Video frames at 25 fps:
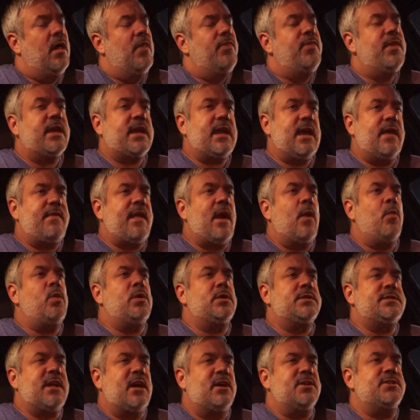the kid that
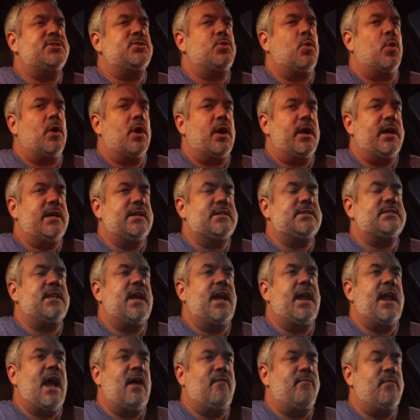will tell stories
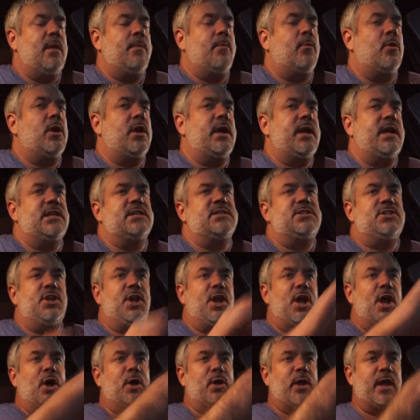and have memories, you
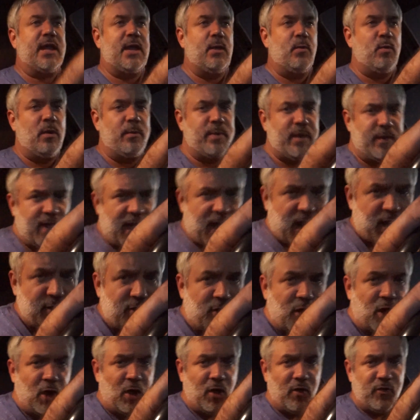know? Like, he will be that
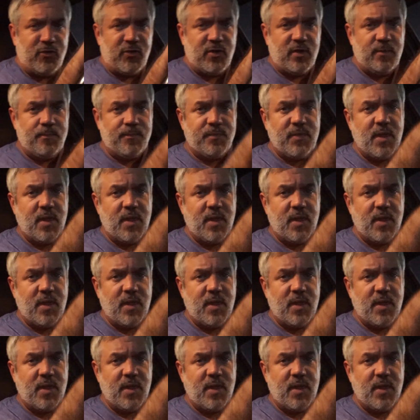adult.